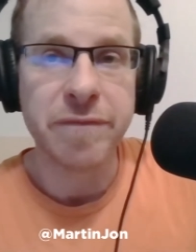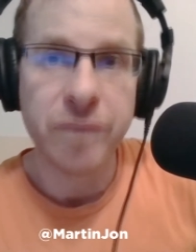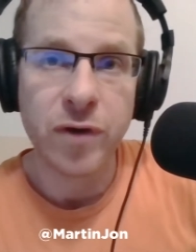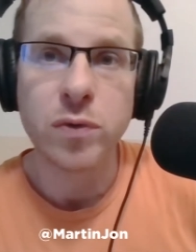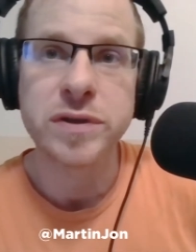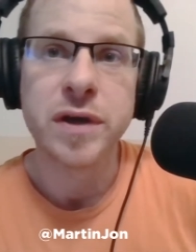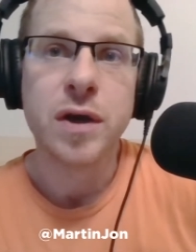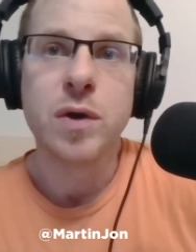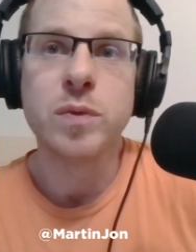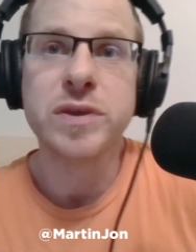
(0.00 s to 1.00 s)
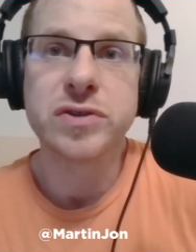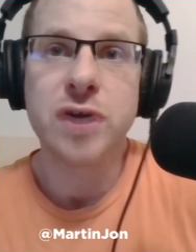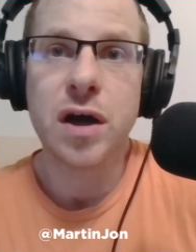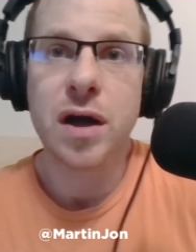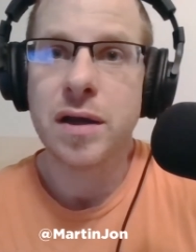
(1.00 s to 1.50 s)
vote, we
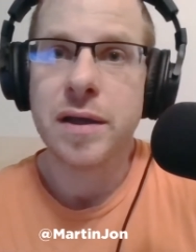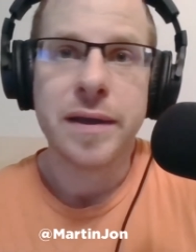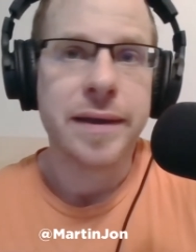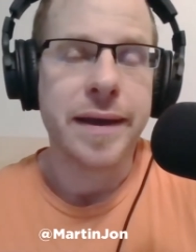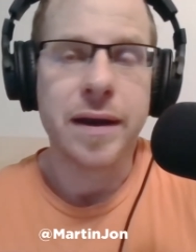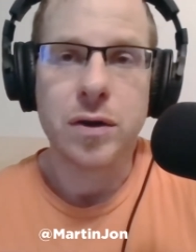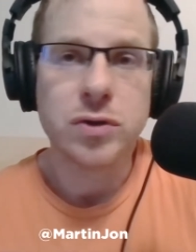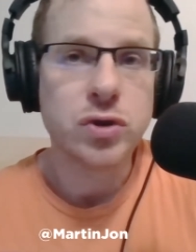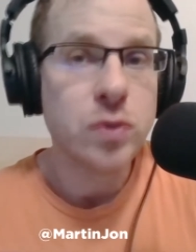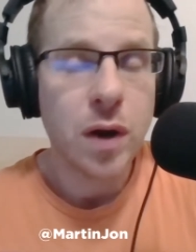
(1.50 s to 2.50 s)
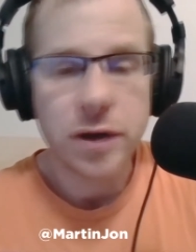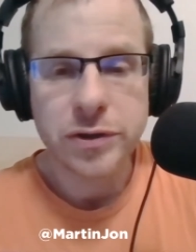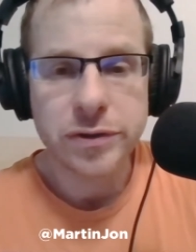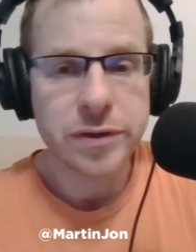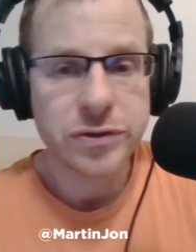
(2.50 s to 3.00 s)
saw,
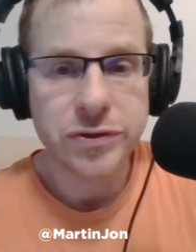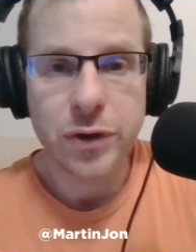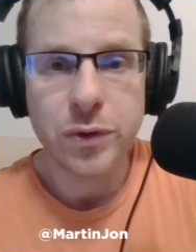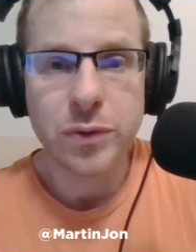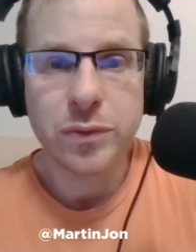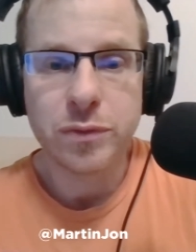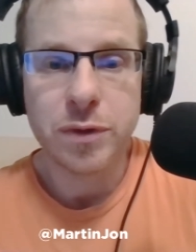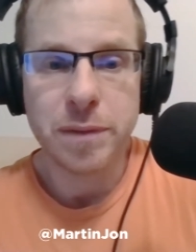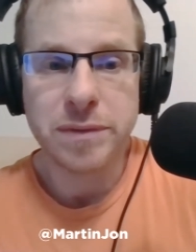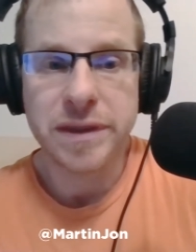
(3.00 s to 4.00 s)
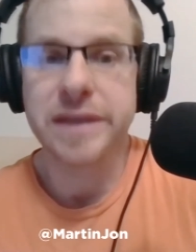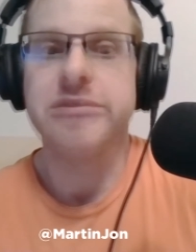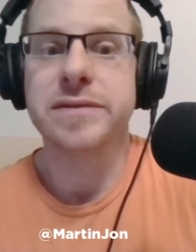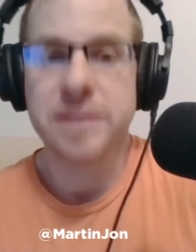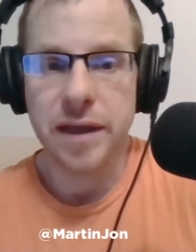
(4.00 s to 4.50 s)
200 or so
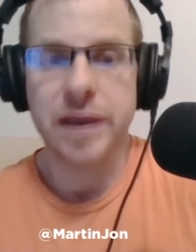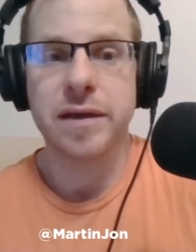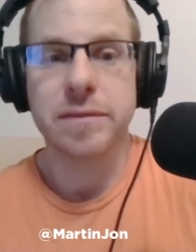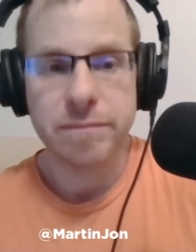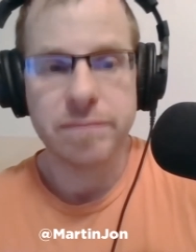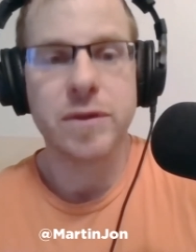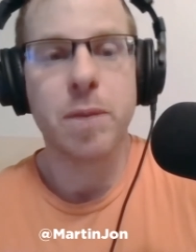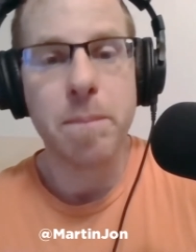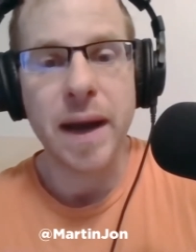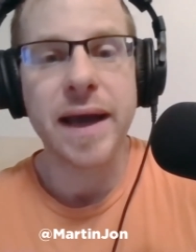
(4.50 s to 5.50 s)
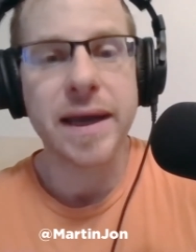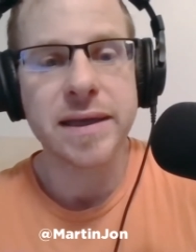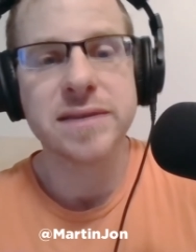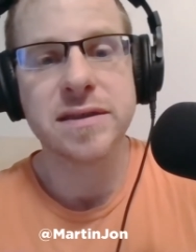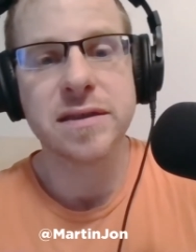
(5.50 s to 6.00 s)
Republicans, like, buying
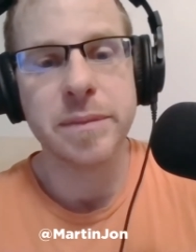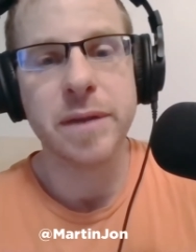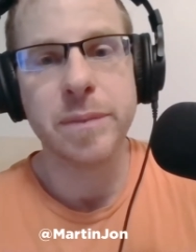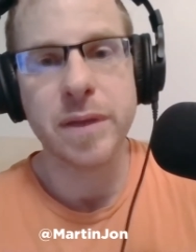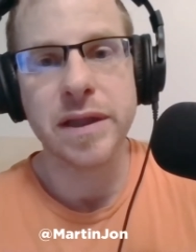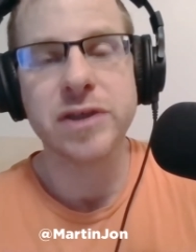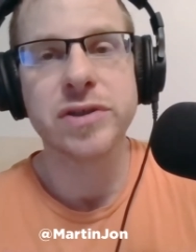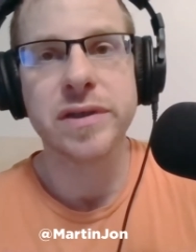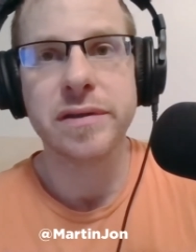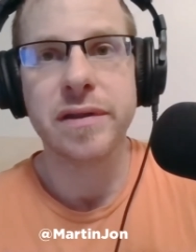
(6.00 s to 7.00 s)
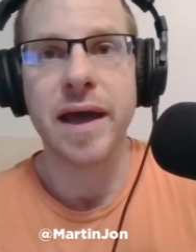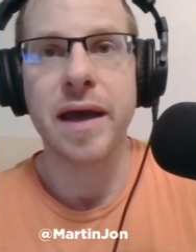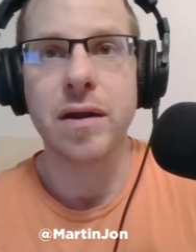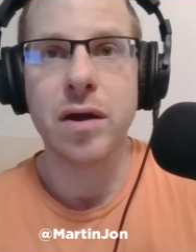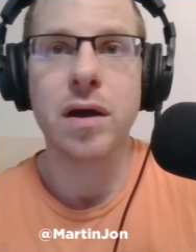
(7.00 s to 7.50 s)
into the manipulation
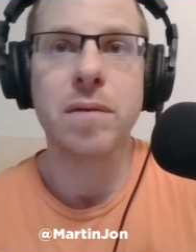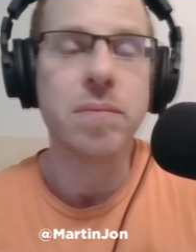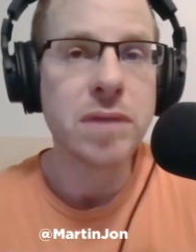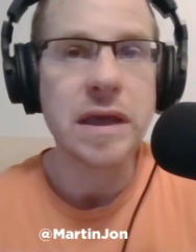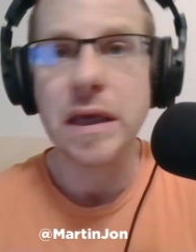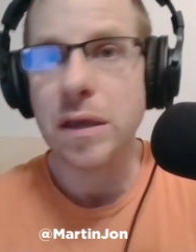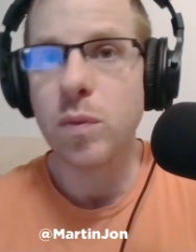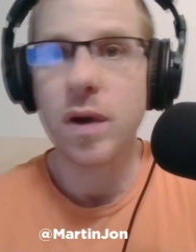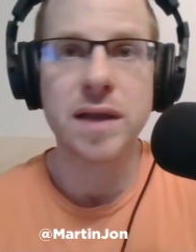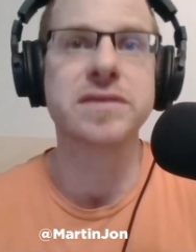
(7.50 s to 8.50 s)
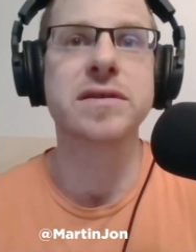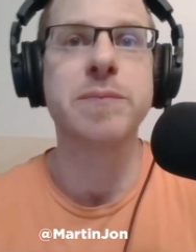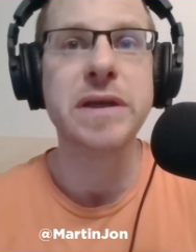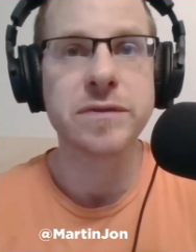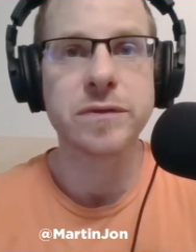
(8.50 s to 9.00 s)
that he wants a
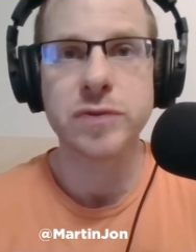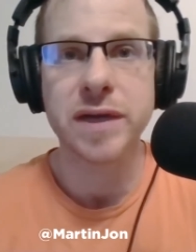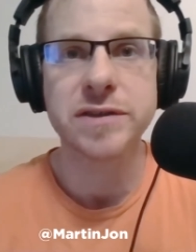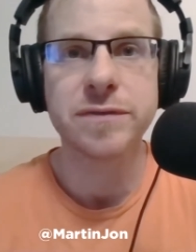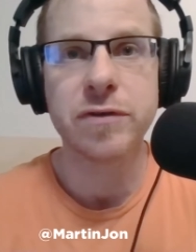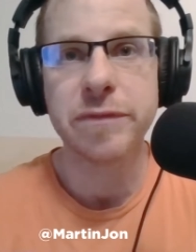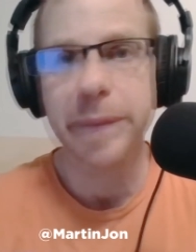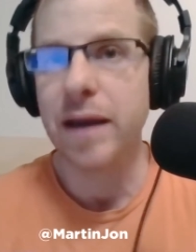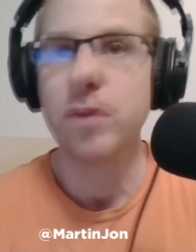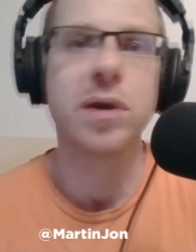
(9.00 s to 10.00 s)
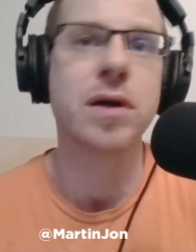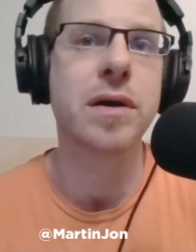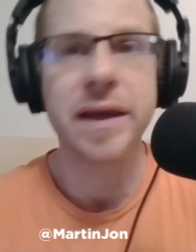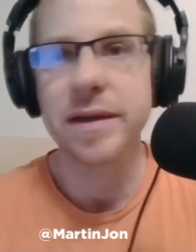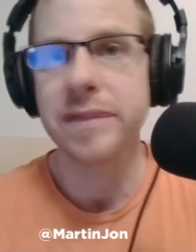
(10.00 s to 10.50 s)
peaceful transfer of power.
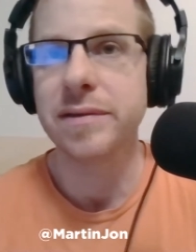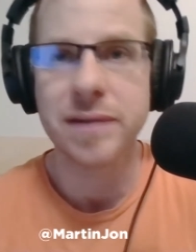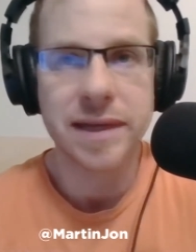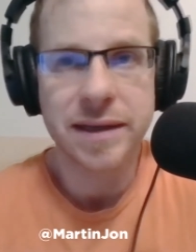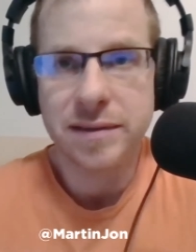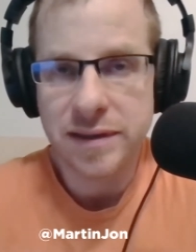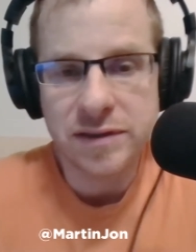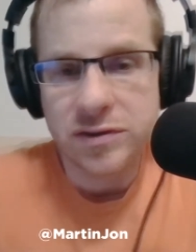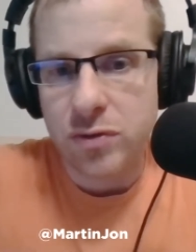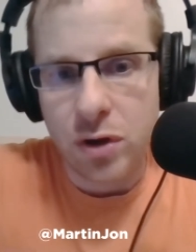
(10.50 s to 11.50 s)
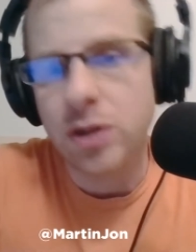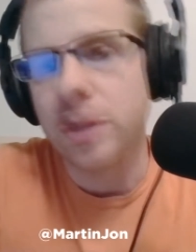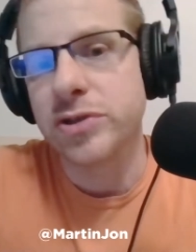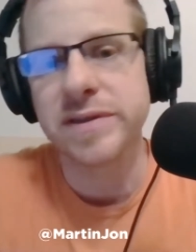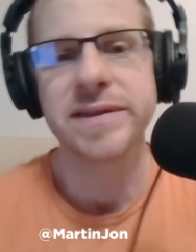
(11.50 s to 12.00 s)
And, like, these are
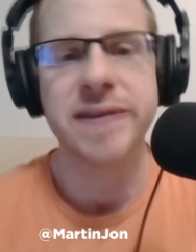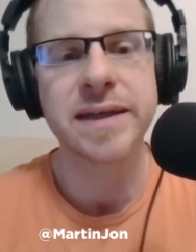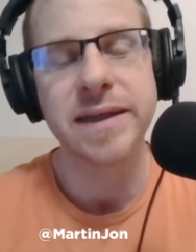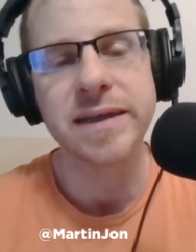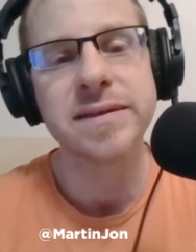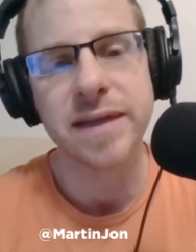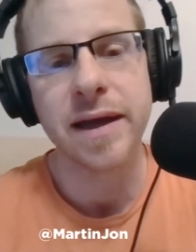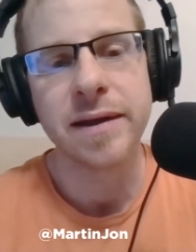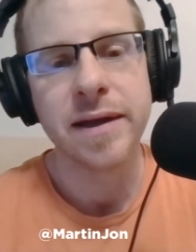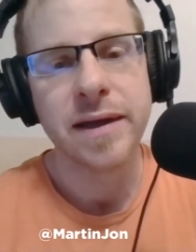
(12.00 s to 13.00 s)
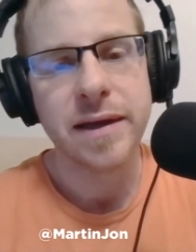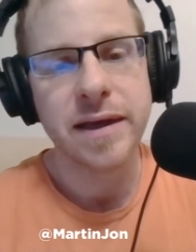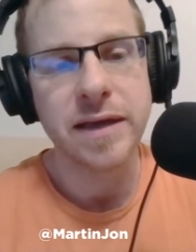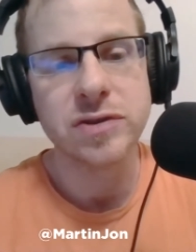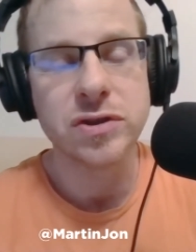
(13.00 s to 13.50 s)
all just techniques that
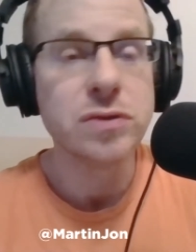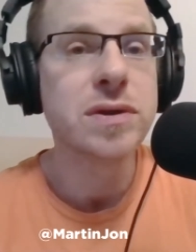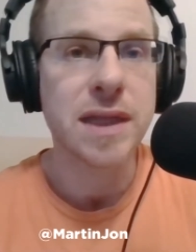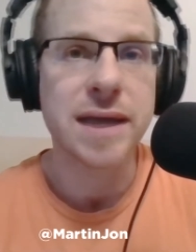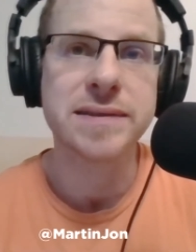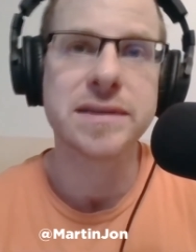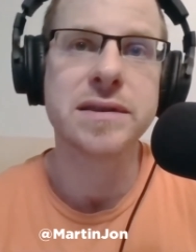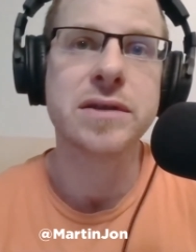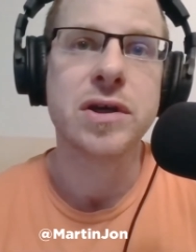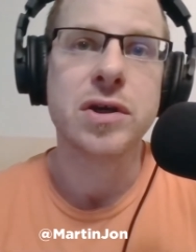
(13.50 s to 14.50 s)
he's utilizing